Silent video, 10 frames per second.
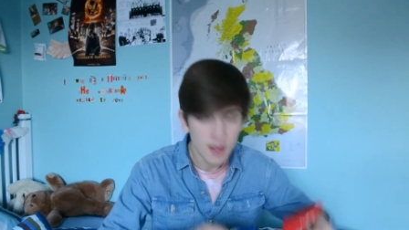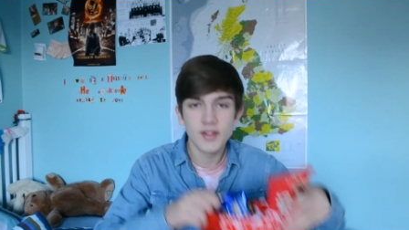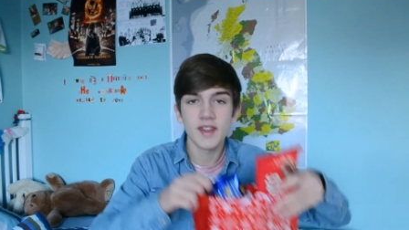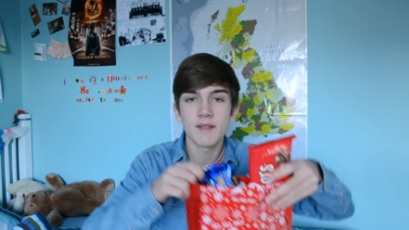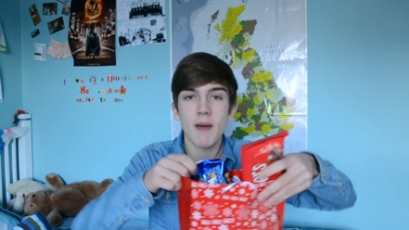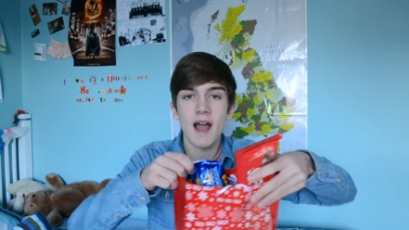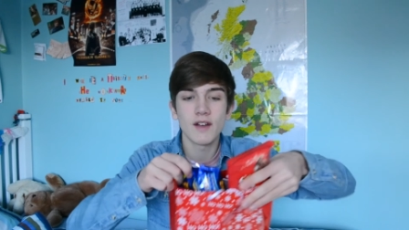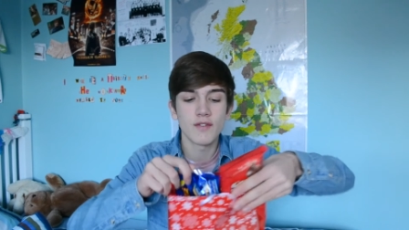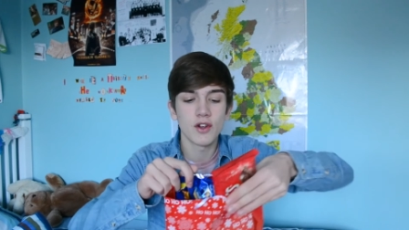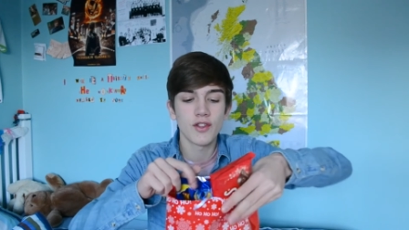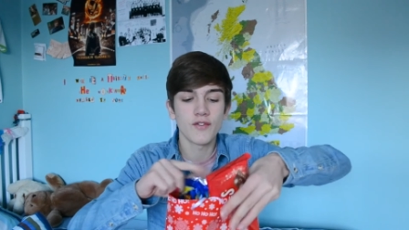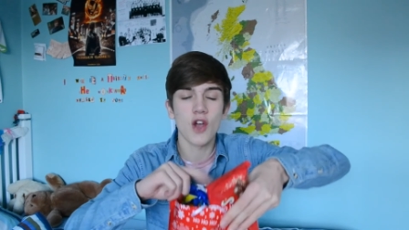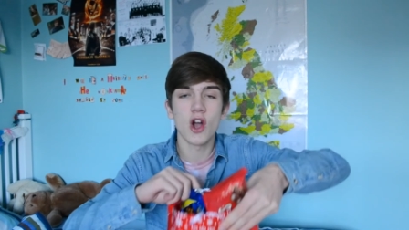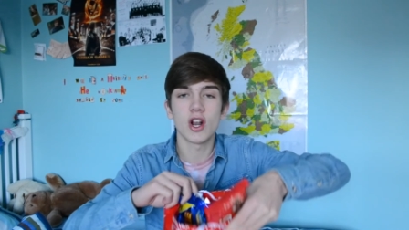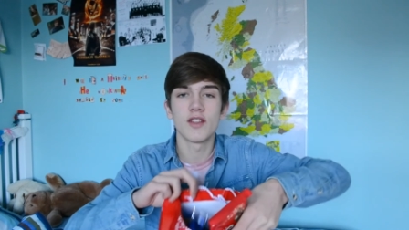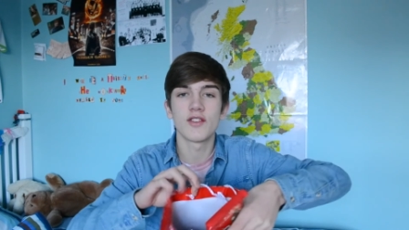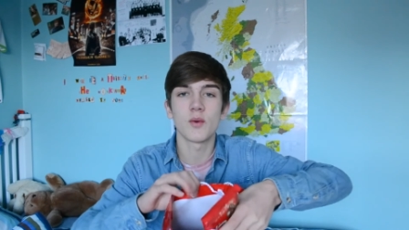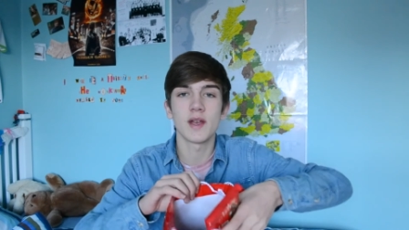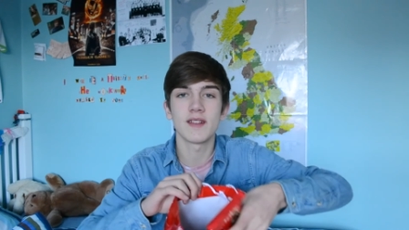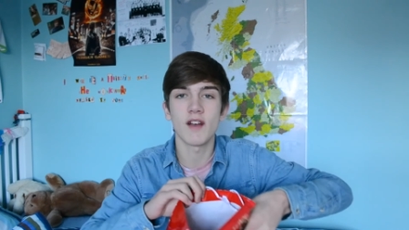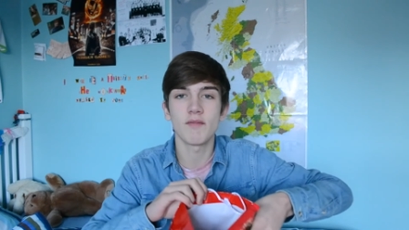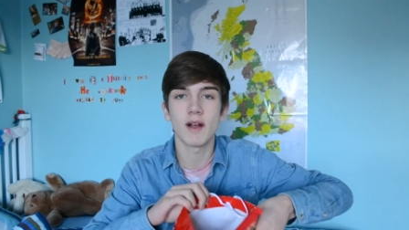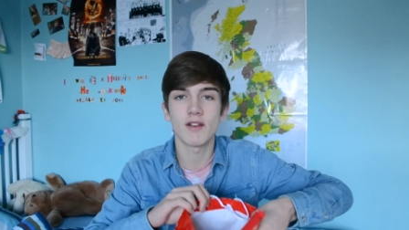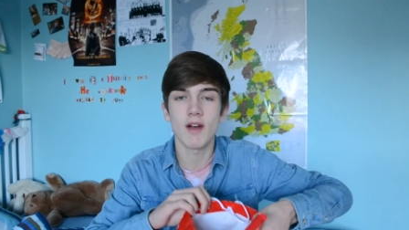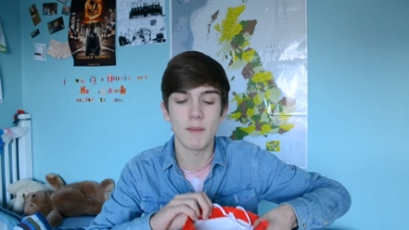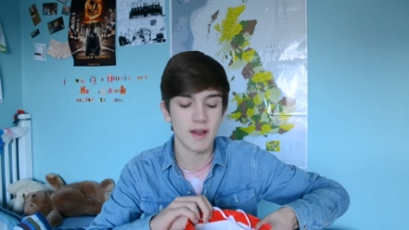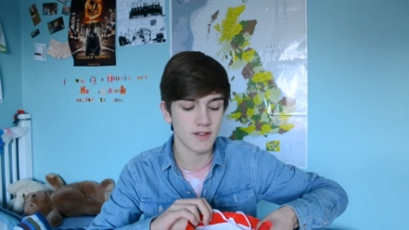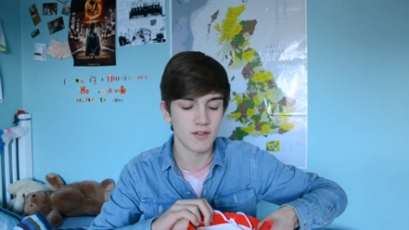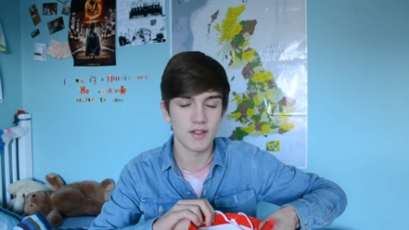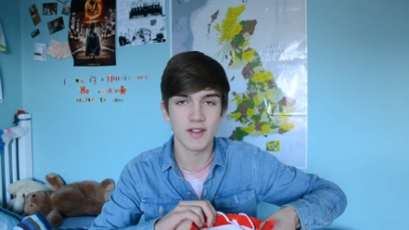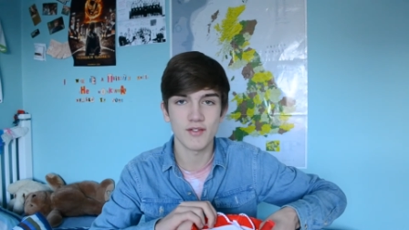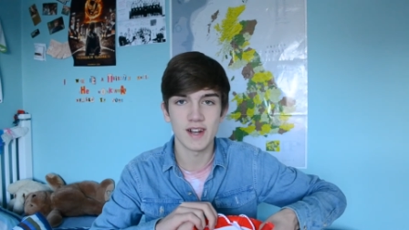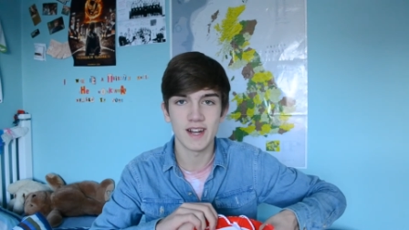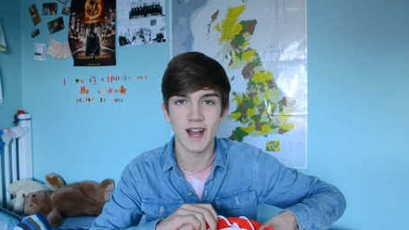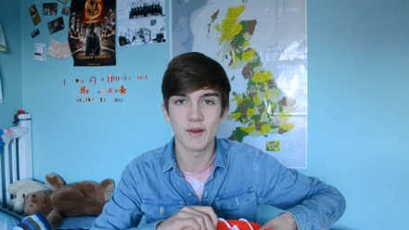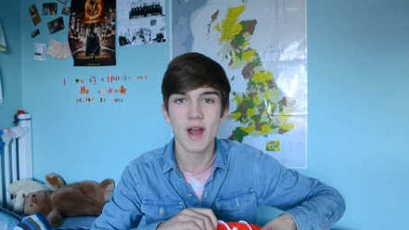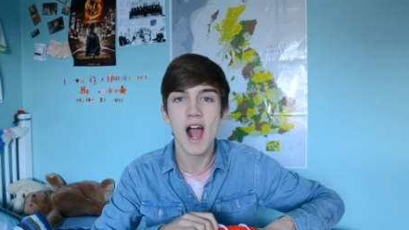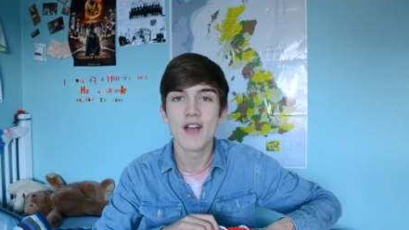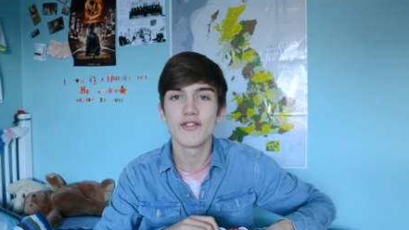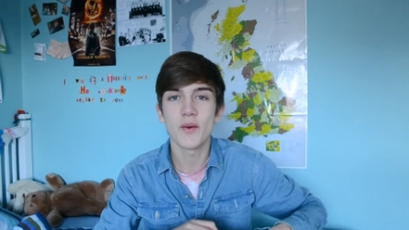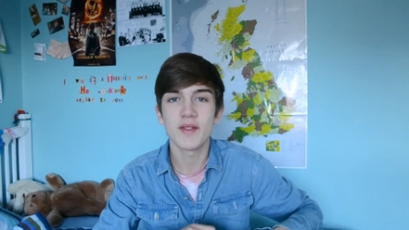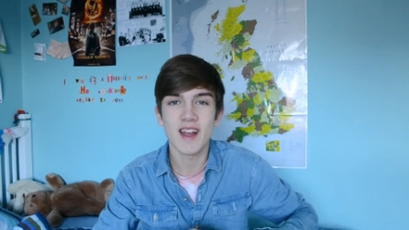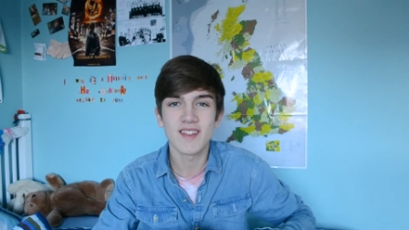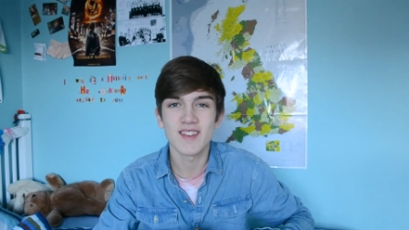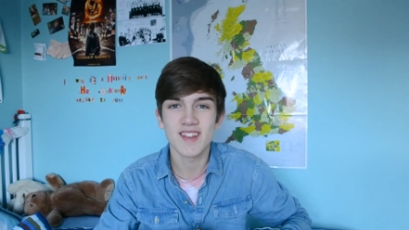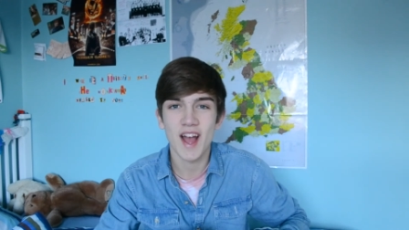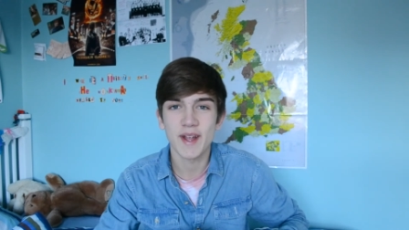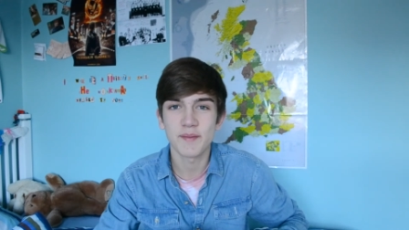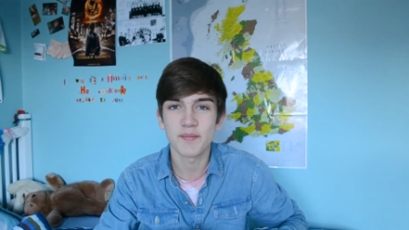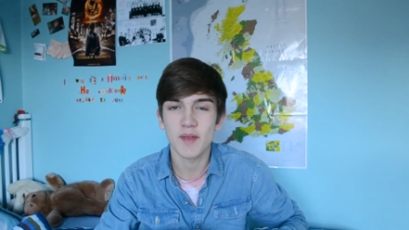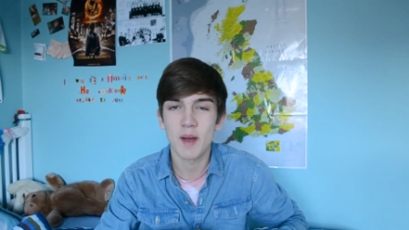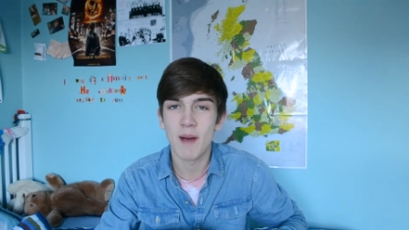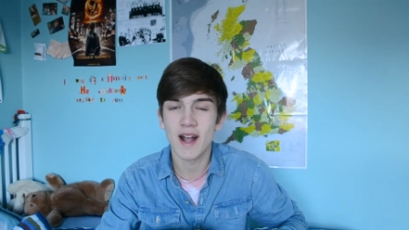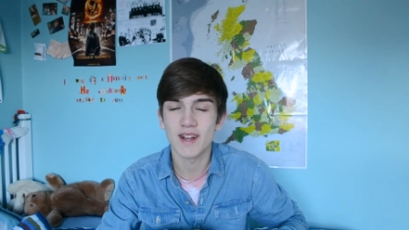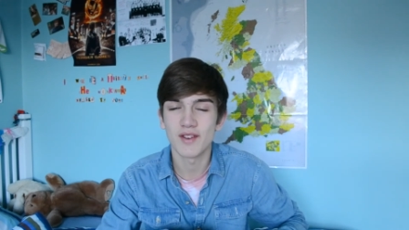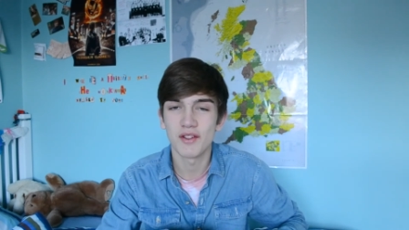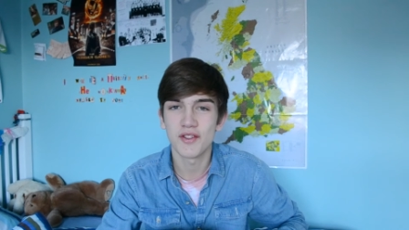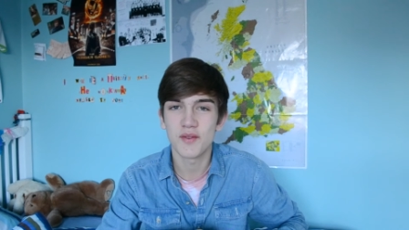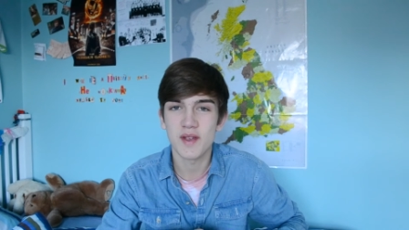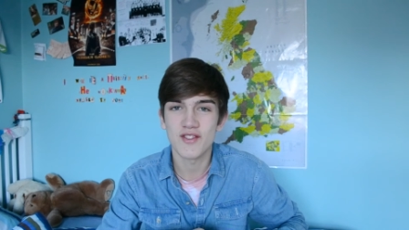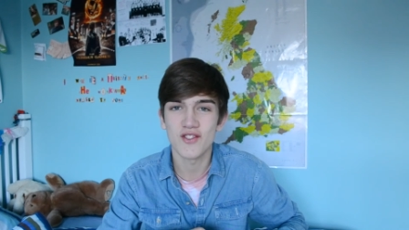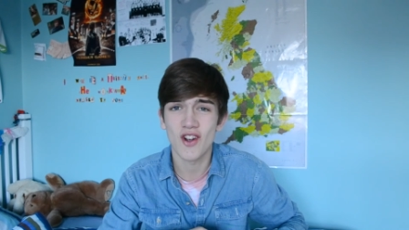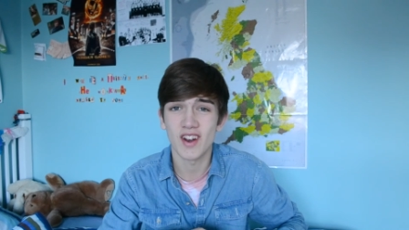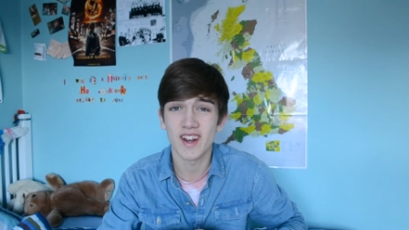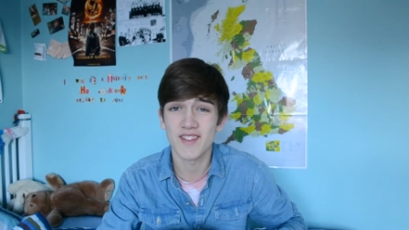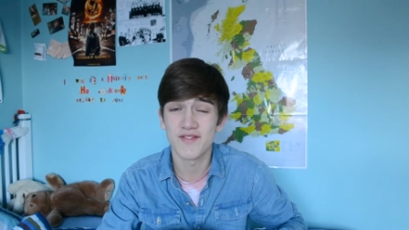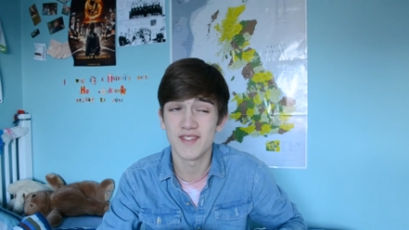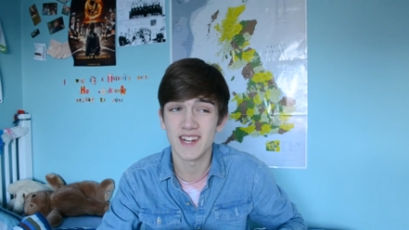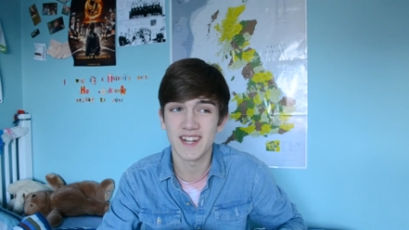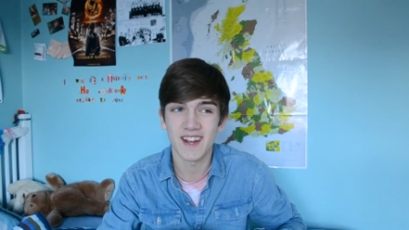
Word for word: This bag of loads of chocolate and sweets off my grandma. Sorry, that's really loud. She always gets us like a bag of loads of sweets and chocolate and it's really